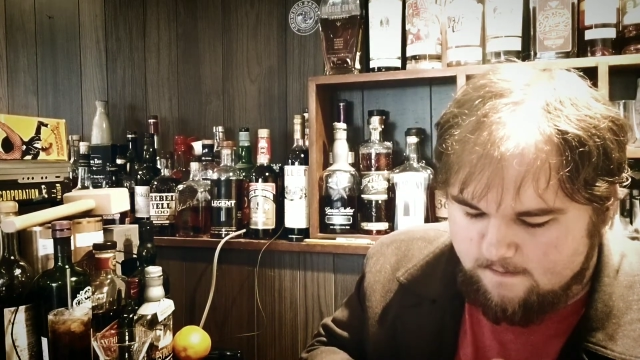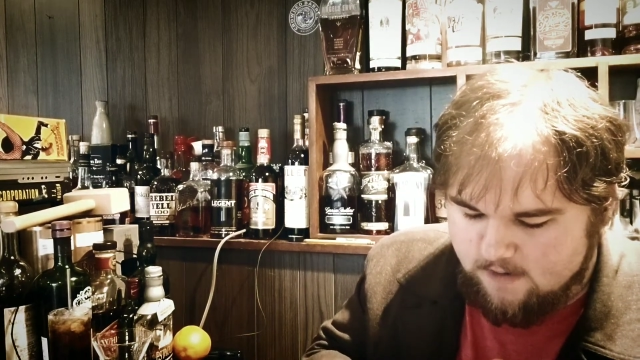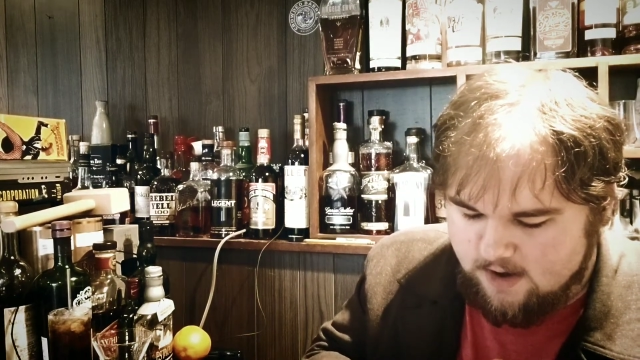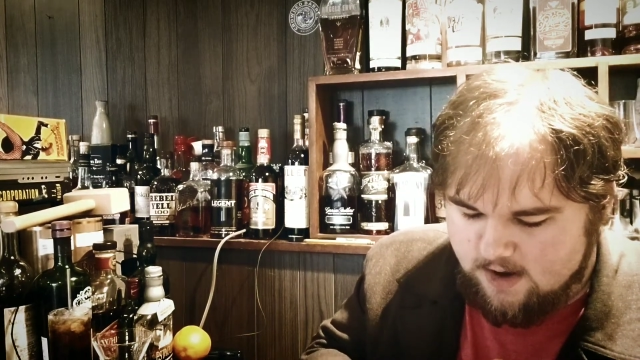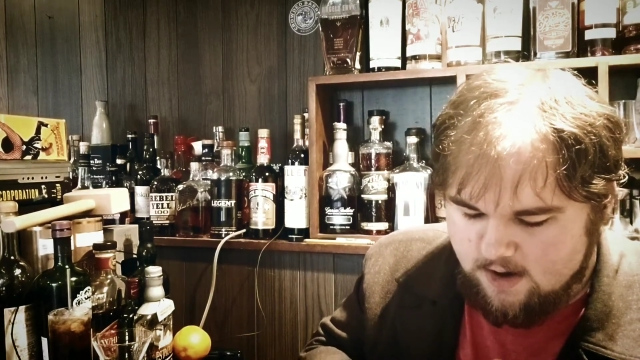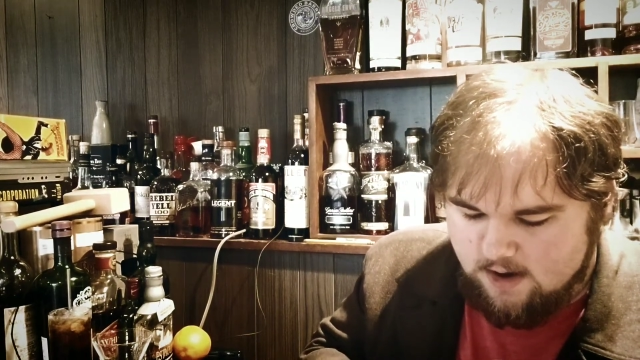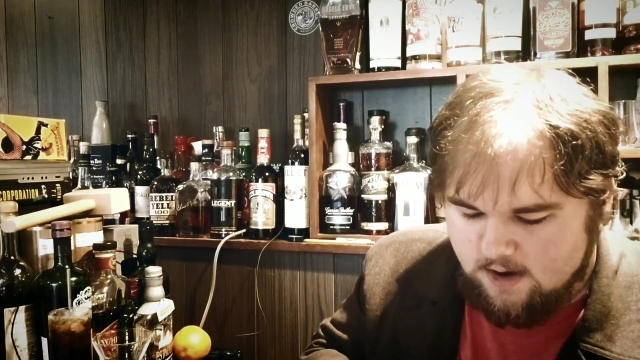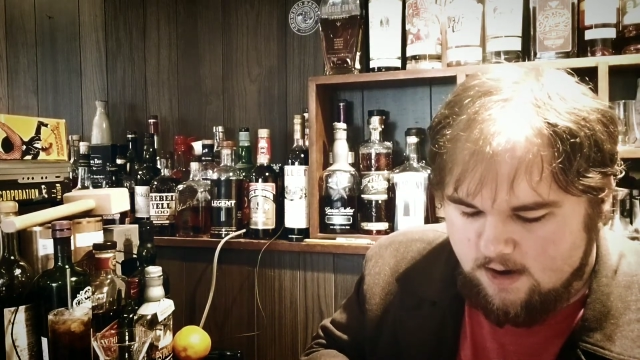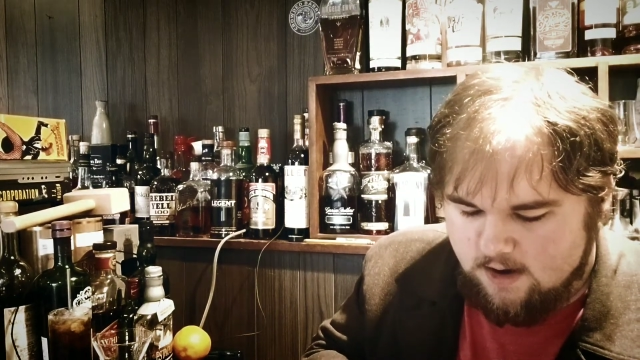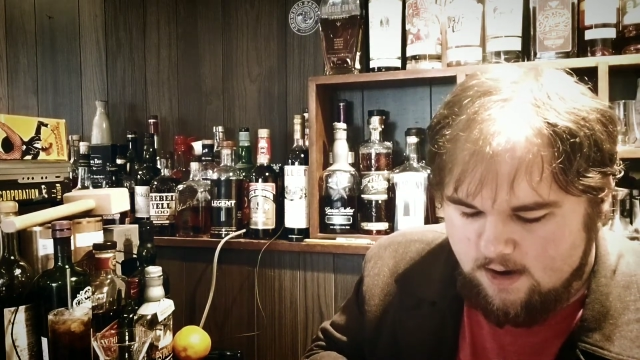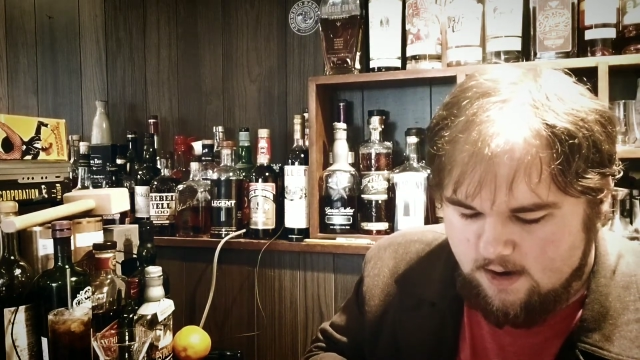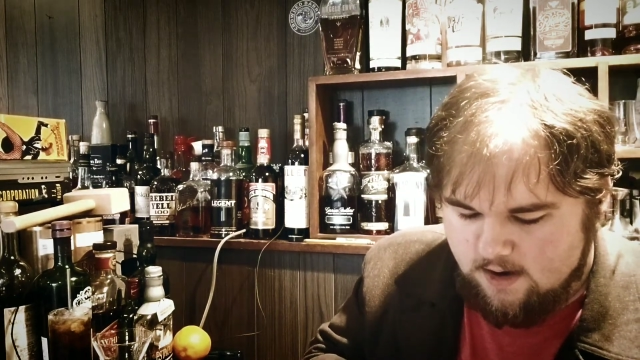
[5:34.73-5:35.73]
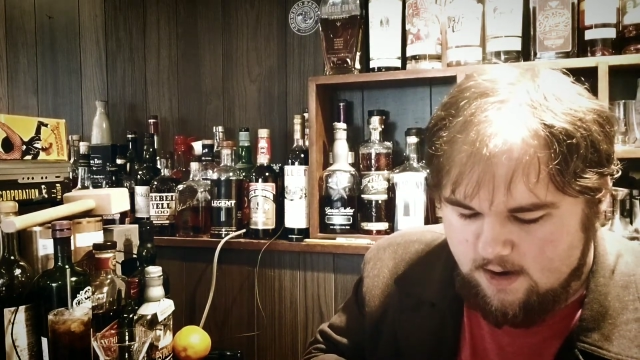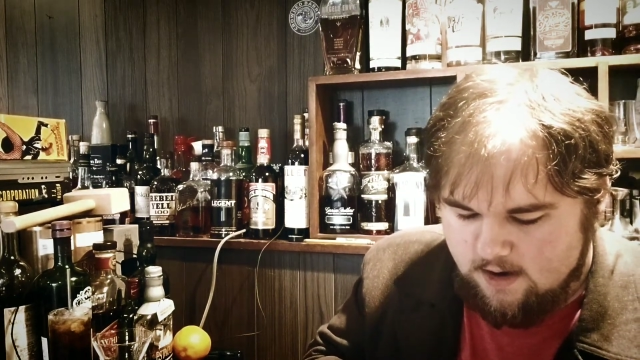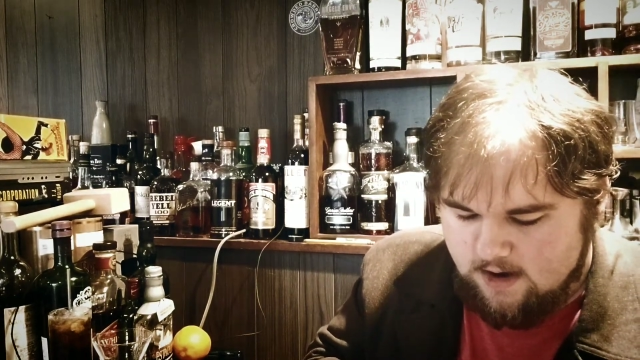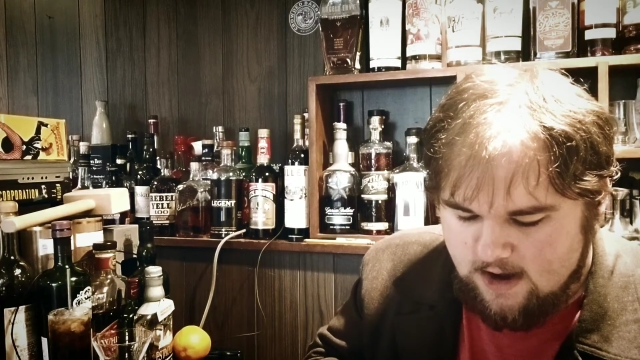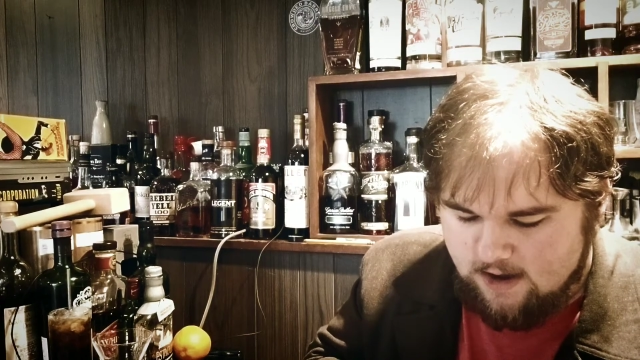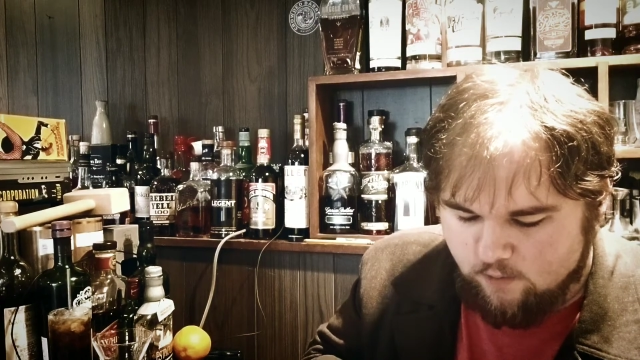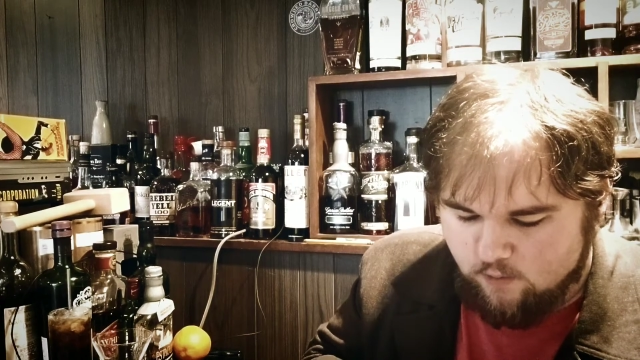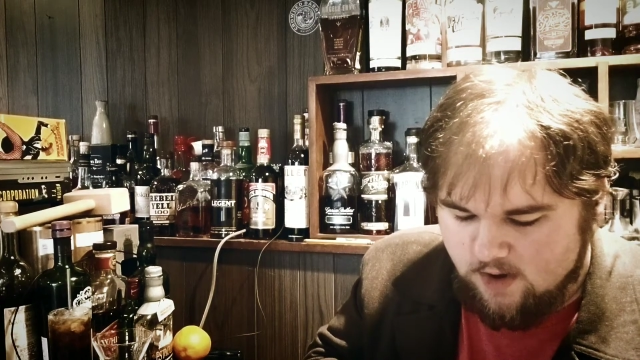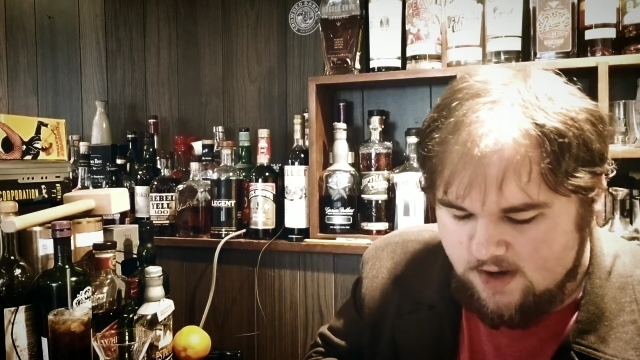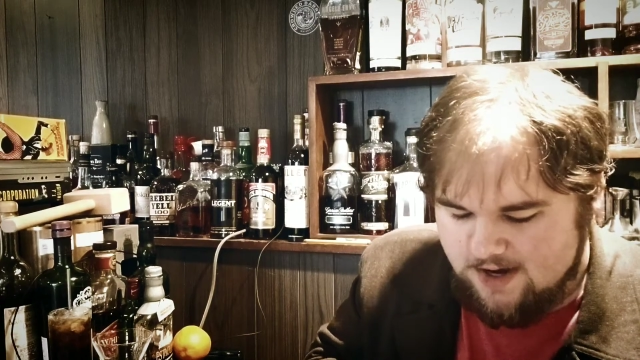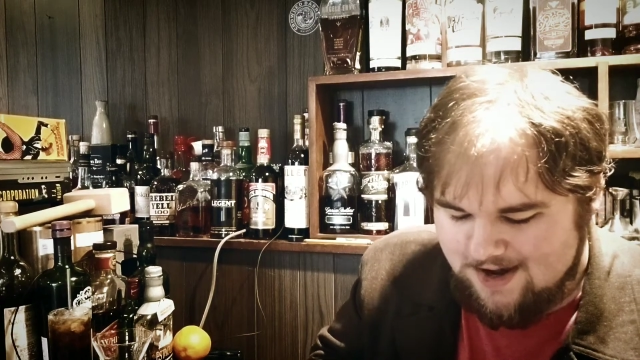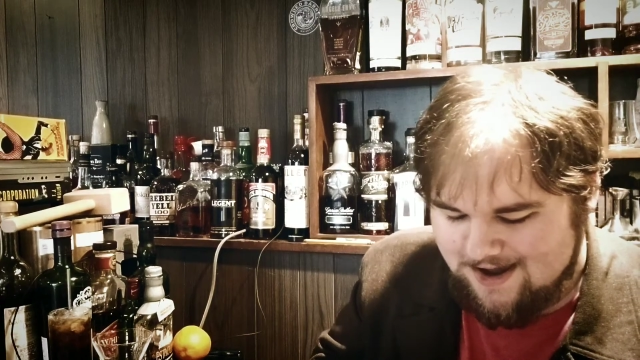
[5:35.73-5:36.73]
But yeah,
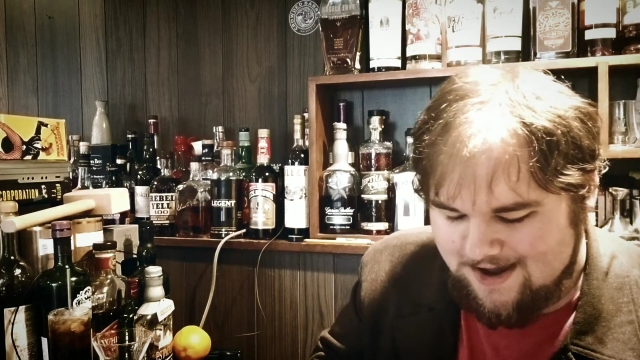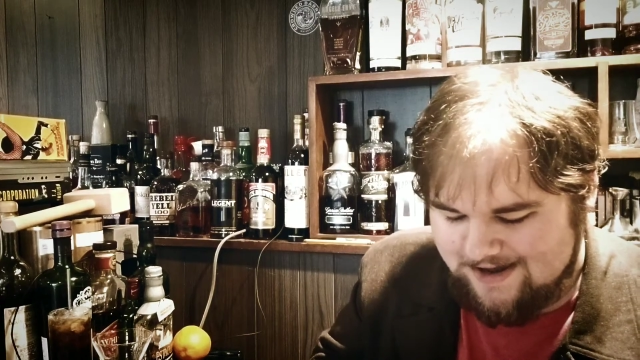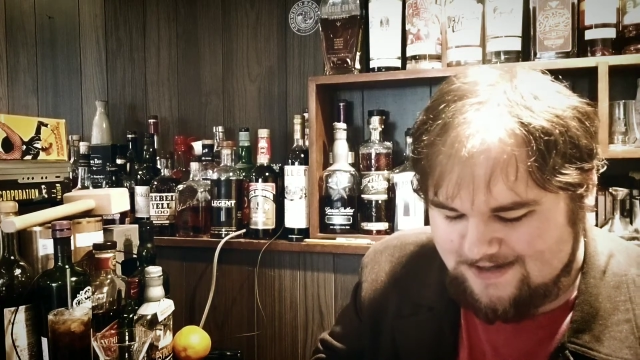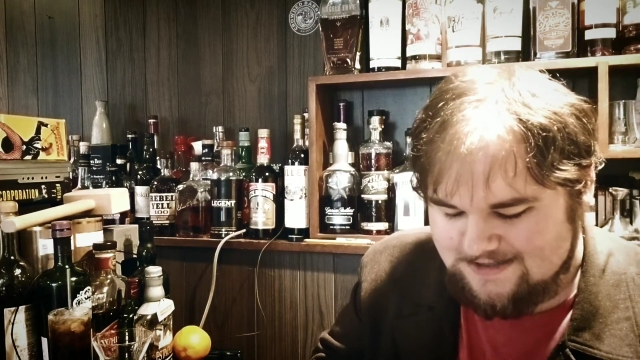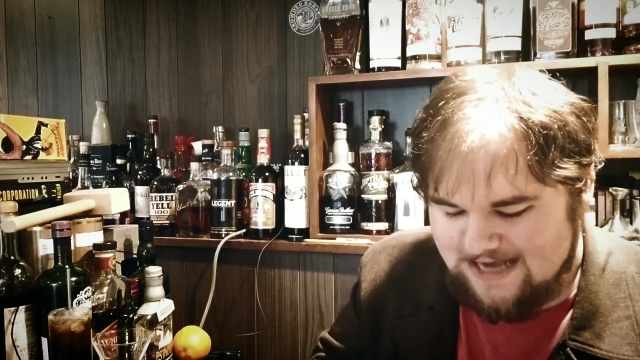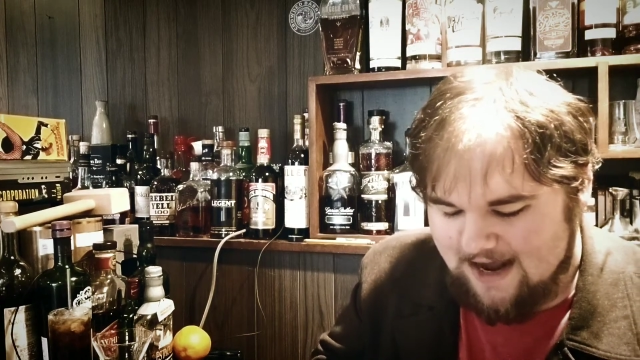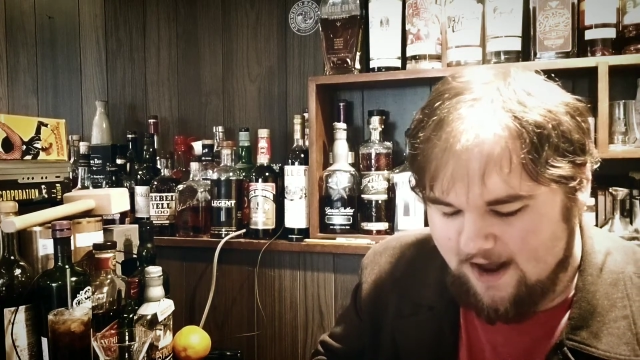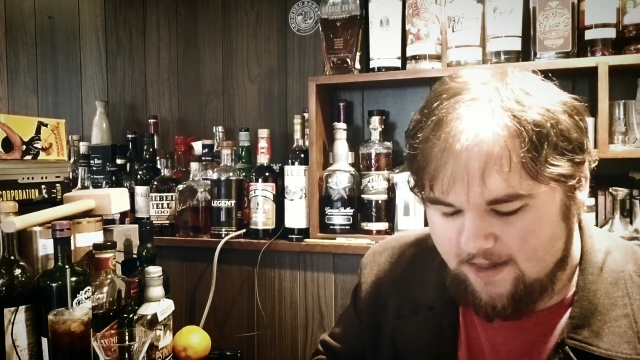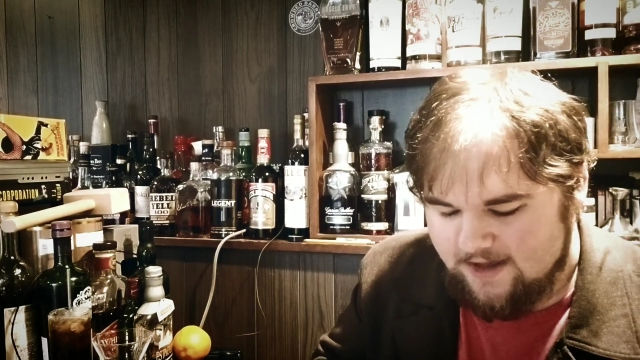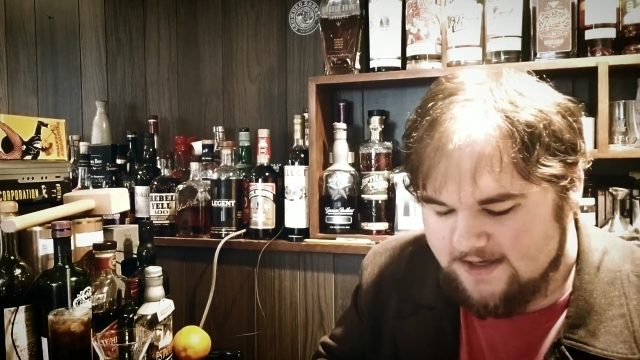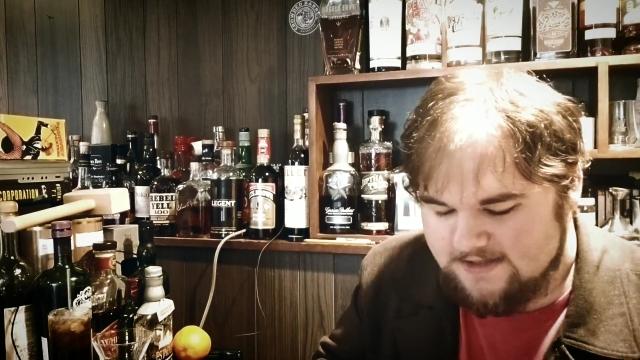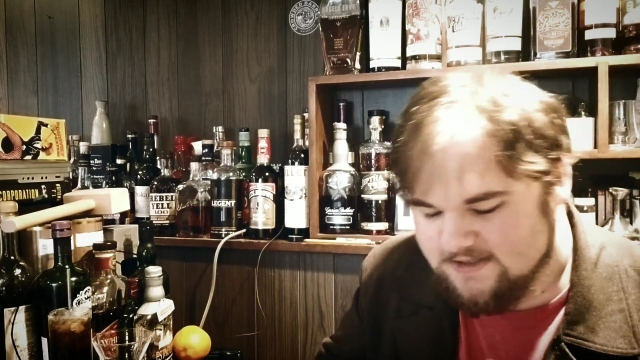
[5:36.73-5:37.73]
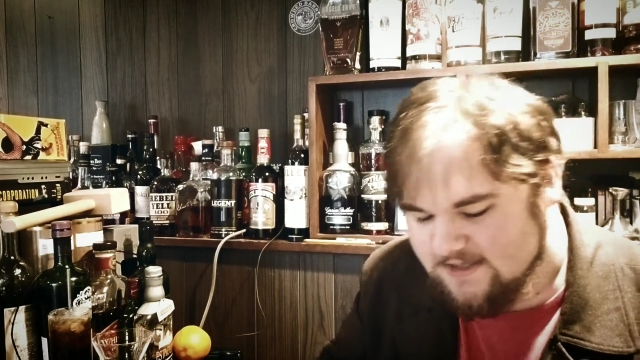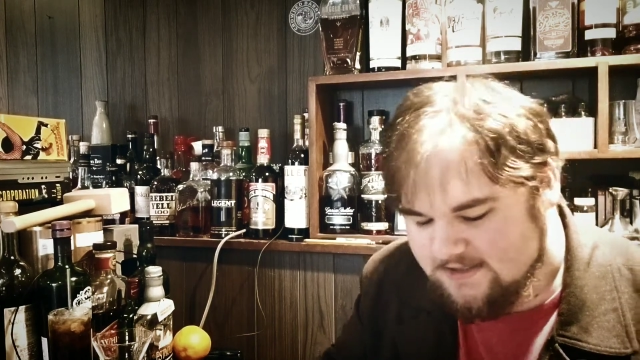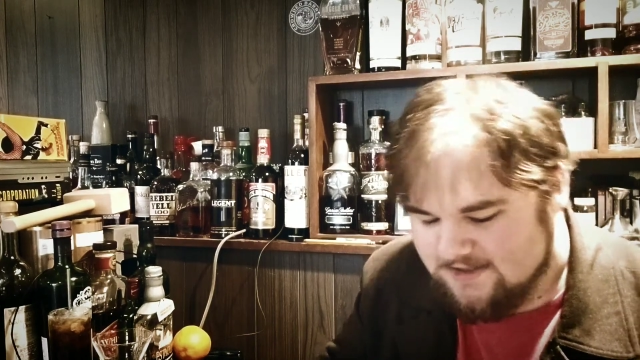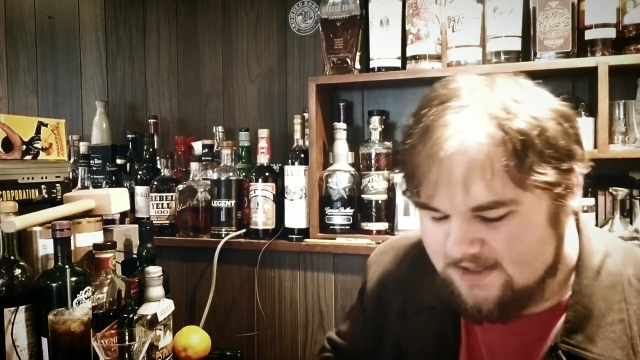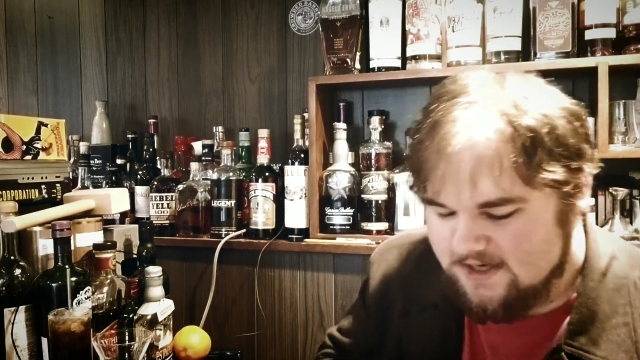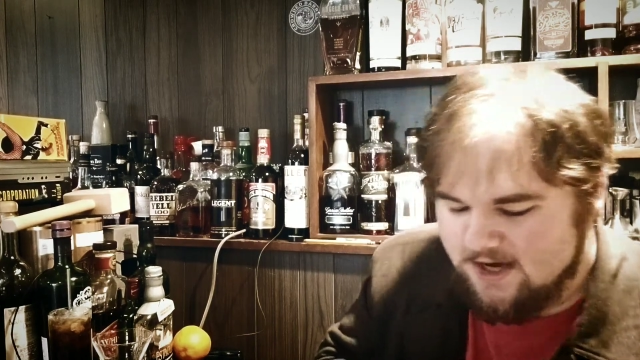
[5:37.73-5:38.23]
what exactly is this